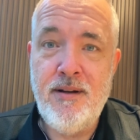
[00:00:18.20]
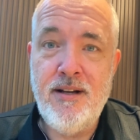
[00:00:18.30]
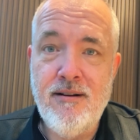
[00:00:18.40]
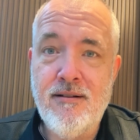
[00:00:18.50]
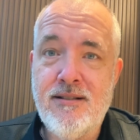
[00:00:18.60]

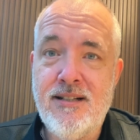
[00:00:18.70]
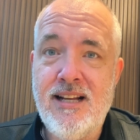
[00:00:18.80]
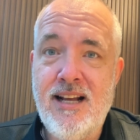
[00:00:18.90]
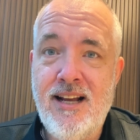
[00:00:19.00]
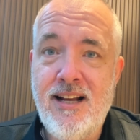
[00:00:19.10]
here
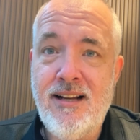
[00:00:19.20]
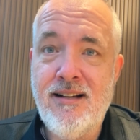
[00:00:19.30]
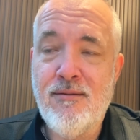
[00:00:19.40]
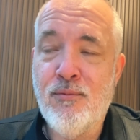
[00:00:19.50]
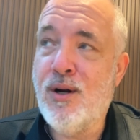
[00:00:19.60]

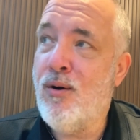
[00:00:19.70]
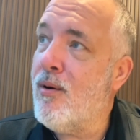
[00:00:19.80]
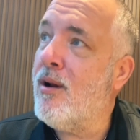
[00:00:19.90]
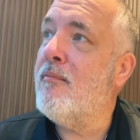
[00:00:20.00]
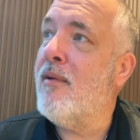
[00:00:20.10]
today
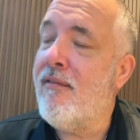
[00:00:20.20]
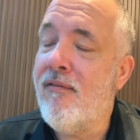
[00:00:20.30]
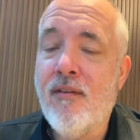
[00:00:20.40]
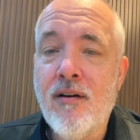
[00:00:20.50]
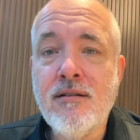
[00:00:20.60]
recording my
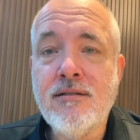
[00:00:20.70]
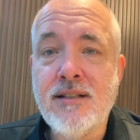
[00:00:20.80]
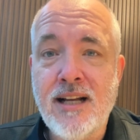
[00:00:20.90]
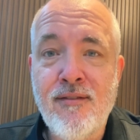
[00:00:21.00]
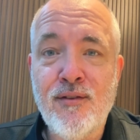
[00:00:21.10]

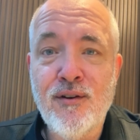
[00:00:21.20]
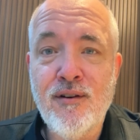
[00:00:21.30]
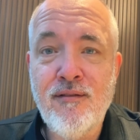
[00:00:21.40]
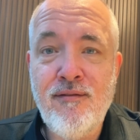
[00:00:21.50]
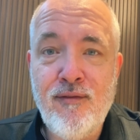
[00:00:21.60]
first
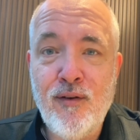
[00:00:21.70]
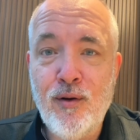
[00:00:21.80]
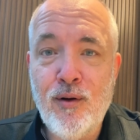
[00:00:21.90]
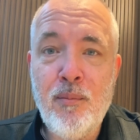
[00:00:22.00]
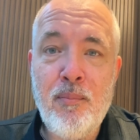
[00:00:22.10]
ever
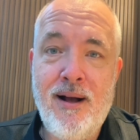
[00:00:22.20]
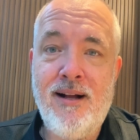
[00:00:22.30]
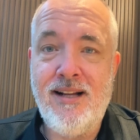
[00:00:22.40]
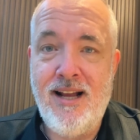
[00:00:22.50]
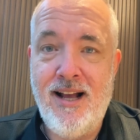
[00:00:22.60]
full
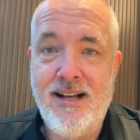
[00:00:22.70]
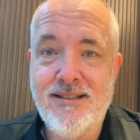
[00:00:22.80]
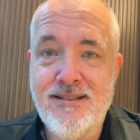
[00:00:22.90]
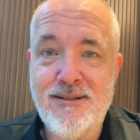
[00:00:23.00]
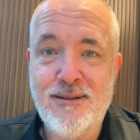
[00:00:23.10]

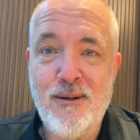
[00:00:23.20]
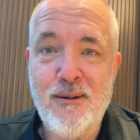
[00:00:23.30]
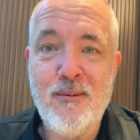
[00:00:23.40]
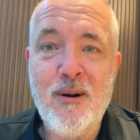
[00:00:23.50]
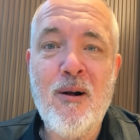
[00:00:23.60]
podcast.
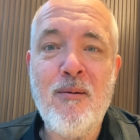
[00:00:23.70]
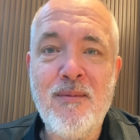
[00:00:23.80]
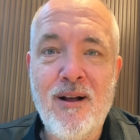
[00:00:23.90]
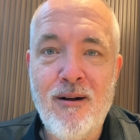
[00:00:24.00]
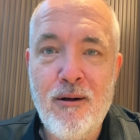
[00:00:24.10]
So, welcome
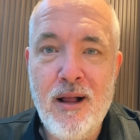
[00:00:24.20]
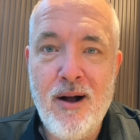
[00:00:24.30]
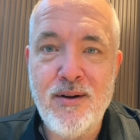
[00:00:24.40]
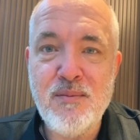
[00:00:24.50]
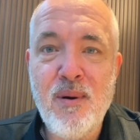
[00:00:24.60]
to Uncle
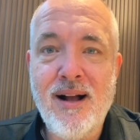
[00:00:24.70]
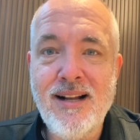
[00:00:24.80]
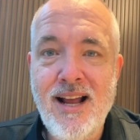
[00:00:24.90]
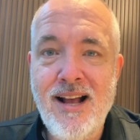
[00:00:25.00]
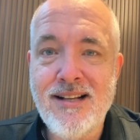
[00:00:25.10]
Howie's
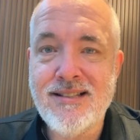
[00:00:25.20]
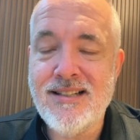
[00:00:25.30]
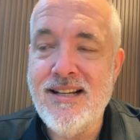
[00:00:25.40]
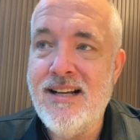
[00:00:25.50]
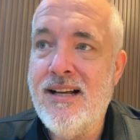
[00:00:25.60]
podcast.
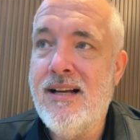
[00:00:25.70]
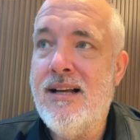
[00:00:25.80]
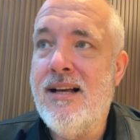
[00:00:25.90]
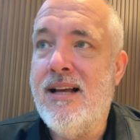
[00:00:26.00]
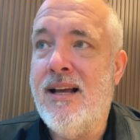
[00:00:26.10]

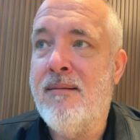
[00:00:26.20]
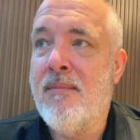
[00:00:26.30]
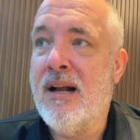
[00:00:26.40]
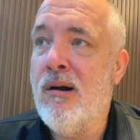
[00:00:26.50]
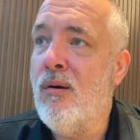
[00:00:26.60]
And
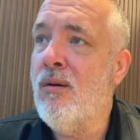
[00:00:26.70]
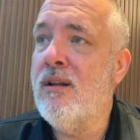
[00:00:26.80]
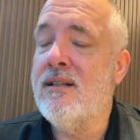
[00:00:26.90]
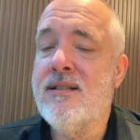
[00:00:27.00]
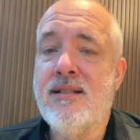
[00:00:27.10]
my goal
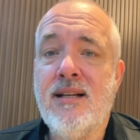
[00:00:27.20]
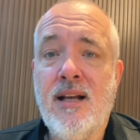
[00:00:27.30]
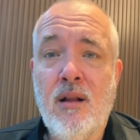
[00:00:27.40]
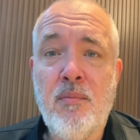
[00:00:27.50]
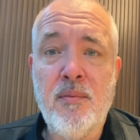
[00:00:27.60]
is to
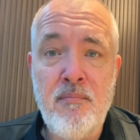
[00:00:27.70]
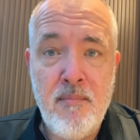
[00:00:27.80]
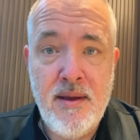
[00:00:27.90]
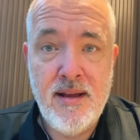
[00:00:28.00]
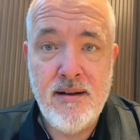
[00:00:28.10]
help
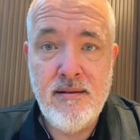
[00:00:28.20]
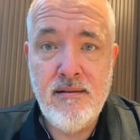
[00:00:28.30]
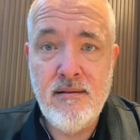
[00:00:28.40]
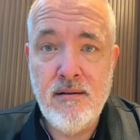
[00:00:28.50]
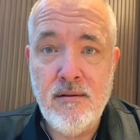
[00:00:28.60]

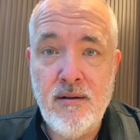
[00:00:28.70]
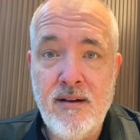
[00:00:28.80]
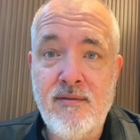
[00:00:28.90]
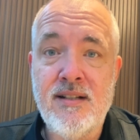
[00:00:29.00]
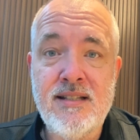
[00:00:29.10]
men who
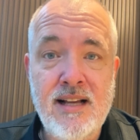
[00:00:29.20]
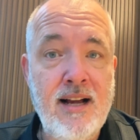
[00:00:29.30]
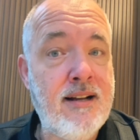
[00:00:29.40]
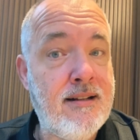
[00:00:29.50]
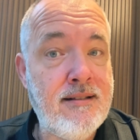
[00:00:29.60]
have
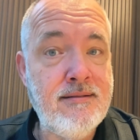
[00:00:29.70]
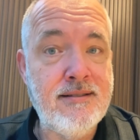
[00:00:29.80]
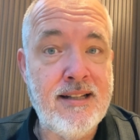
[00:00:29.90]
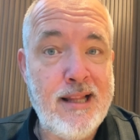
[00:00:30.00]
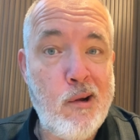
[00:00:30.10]
decided
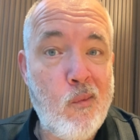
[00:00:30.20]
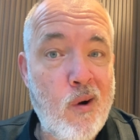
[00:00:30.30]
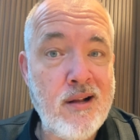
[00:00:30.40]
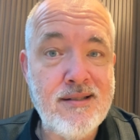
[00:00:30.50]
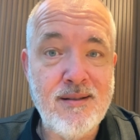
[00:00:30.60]
that they
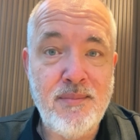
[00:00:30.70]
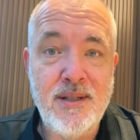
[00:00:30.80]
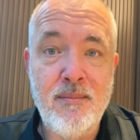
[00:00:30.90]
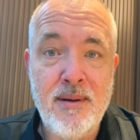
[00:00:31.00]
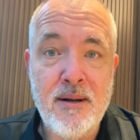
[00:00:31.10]
want to
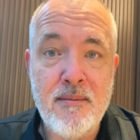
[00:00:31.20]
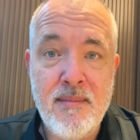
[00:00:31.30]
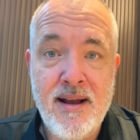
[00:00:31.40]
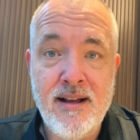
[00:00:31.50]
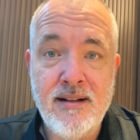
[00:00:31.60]
be a better
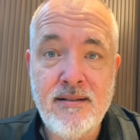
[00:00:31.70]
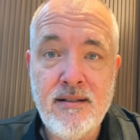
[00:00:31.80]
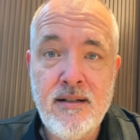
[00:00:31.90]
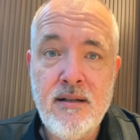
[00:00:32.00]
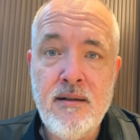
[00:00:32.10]
man
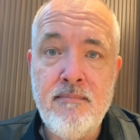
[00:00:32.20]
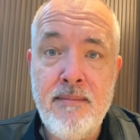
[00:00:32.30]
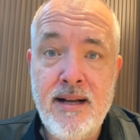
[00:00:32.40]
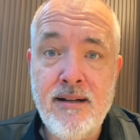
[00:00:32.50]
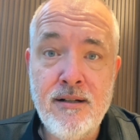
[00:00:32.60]

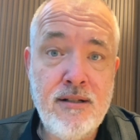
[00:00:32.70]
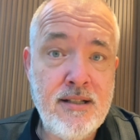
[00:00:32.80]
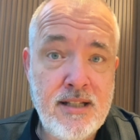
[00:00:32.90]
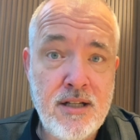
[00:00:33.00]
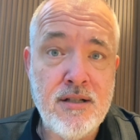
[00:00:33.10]
make good
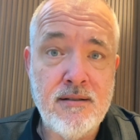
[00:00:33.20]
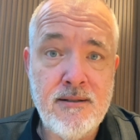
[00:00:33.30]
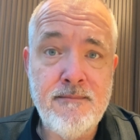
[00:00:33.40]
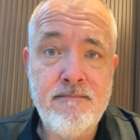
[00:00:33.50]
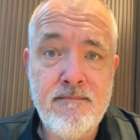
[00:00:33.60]

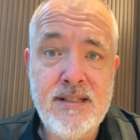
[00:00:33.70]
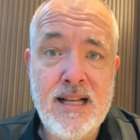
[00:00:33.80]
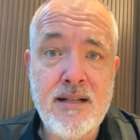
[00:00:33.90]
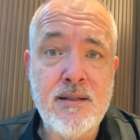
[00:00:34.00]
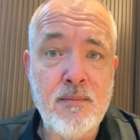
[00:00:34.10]
decisions,
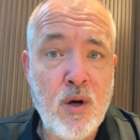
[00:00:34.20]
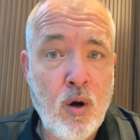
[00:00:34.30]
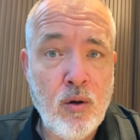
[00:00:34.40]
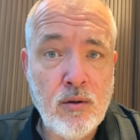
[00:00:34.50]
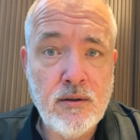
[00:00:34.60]
set some
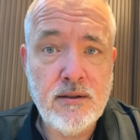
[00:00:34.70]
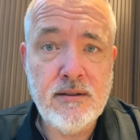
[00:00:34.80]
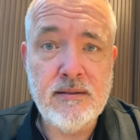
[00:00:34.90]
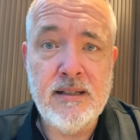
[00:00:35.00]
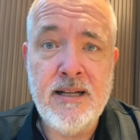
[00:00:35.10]

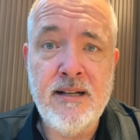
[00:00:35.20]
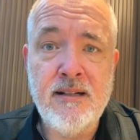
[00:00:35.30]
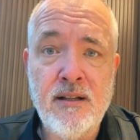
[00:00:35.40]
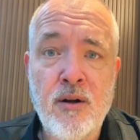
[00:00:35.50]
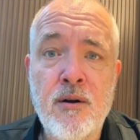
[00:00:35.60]
goals,
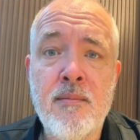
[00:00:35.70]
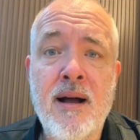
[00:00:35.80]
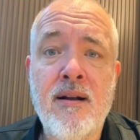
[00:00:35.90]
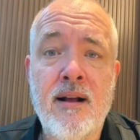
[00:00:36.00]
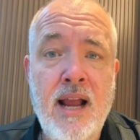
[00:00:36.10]
and learn
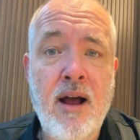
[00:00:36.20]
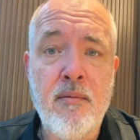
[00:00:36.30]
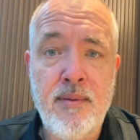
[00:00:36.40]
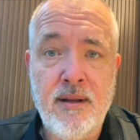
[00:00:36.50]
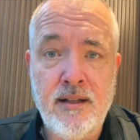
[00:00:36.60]
about
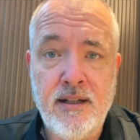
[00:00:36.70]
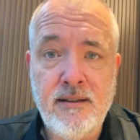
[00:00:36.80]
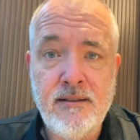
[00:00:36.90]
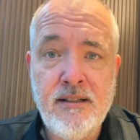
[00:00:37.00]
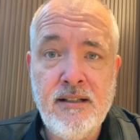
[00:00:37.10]

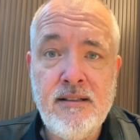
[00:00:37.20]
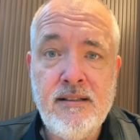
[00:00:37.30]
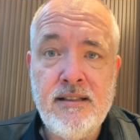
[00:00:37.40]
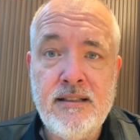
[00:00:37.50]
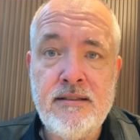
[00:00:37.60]
accountability.
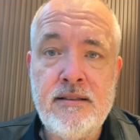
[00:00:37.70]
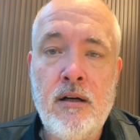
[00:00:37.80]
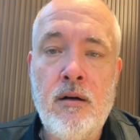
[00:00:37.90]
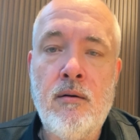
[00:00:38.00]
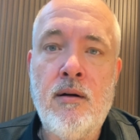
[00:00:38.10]
And
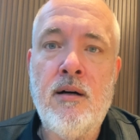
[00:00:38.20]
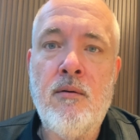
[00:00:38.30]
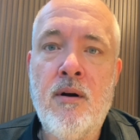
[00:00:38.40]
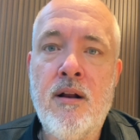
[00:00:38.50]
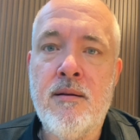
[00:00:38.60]
so,
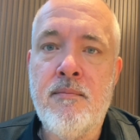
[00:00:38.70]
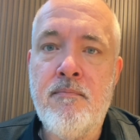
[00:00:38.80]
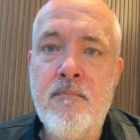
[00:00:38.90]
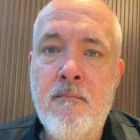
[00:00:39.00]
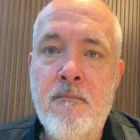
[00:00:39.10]
one of the
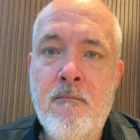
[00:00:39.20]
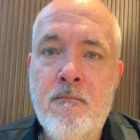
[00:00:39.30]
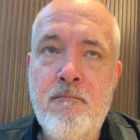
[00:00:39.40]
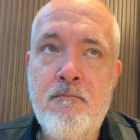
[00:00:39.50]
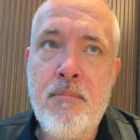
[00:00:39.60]

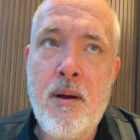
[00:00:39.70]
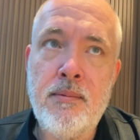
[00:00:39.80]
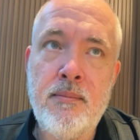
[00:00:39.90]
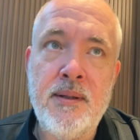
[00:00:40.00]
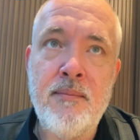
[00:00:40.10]

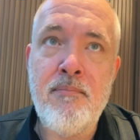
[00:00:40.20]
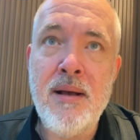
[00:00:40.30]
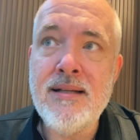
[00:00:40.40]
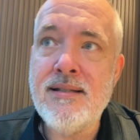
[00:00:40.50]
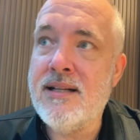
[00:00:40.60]
probably
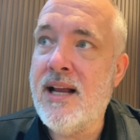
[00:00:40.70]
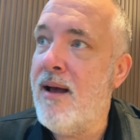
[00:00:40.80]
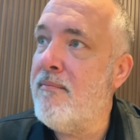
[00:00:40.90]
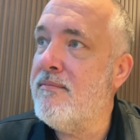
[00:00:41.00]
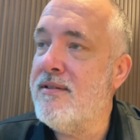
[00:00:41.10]
best
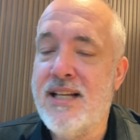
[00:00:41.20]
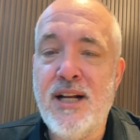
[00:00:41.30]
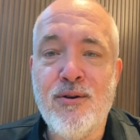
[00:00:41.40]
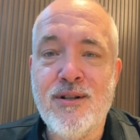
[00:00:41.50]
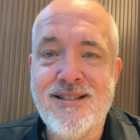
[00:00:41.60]
kept
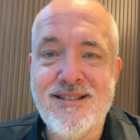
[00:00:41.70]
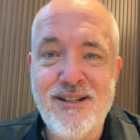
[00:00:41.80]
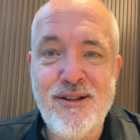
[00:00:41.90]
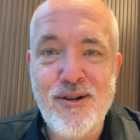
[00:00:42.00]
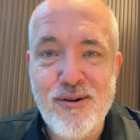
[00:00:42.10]
secrets
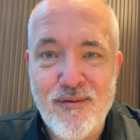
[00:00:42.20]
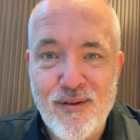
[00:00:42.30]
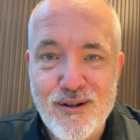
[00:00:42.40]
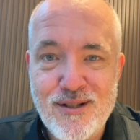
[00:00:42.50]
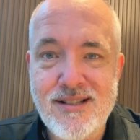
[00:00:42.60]
in the
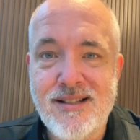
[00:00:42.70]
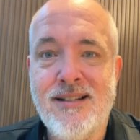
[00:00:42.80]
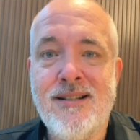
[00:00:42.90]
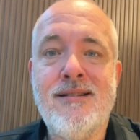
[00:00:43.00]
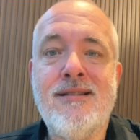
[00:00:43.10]
universe
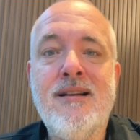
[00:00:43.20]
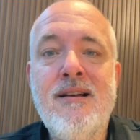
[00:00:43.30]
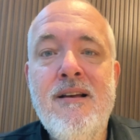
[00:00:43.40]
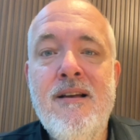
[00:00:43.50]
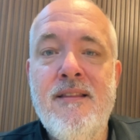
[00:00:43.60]
is
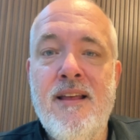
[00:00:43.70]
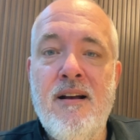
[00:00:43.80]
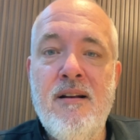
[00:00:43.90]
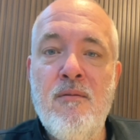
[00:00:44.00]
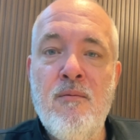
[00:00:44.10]

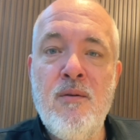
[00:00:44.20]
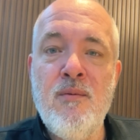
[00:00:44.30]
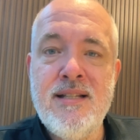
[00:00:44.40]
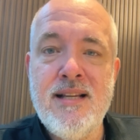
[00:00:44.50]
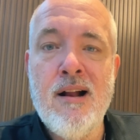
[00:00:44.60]
that when
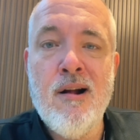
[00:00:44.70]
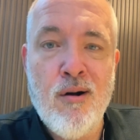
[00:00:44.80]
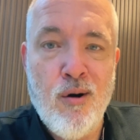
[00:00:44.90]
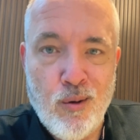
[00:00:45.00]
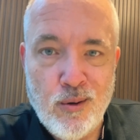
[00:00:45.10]
we set our
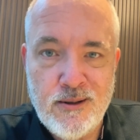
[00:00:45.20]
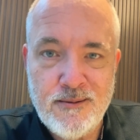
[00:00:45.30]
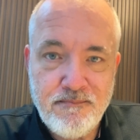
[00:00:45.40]
goals,